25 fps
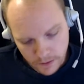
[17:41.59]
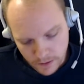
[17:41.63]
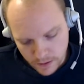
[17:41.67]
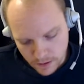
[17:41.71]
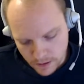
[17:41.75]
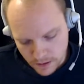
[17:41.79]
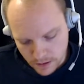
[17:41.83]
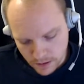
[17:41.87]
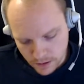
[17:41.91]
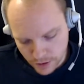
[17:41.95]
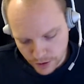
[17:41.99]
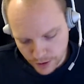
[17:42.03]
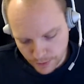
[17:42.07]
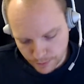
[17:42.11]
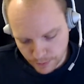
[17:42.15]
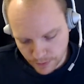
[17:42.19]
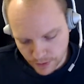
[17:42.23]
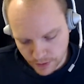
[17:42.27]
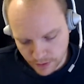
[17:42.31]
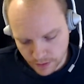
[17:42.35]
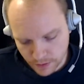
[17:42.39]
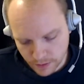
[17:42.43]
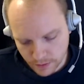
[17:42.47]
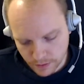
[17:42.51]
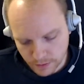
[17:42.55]

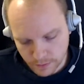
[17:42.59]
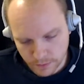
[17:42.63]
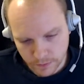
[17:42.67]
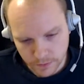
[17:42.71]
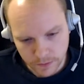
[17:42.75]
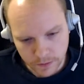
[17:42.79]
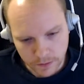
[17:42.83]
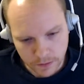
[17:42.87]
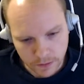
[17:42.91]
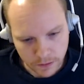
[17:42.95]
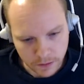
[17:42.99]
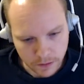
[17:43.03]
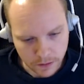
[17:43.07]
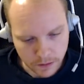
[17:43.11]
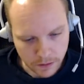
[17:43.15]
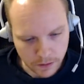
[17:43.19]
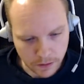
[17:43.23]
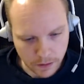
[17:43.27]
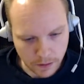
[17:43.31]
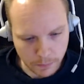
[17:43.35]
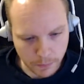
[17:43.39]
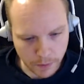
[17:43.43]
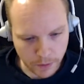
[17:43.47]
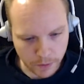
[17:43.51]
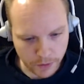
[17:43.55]
script
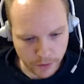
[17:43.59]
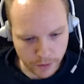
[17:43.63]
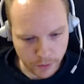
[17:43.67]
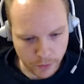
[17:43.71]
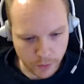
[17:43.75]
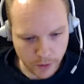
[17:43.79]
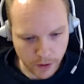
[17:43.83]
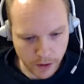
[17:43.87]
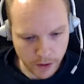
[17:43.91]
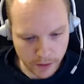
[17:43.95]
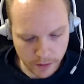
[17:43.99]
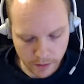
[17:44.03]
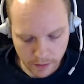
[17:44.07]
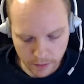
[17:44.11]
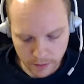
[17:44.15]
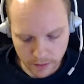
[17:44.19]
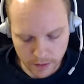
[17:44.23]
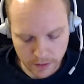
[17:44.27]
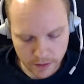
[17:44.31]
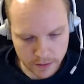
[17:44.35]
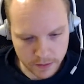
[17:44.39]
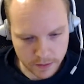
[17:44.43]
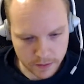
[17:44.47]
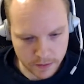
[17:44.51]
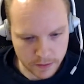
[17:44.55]
about the UI
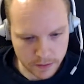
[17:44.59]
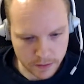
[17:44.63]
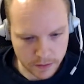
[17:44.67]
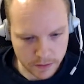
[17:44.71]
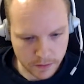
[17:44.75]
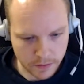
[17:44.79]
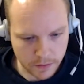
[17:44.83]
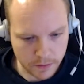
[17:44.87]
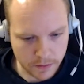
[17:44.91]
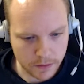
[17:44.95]
tests.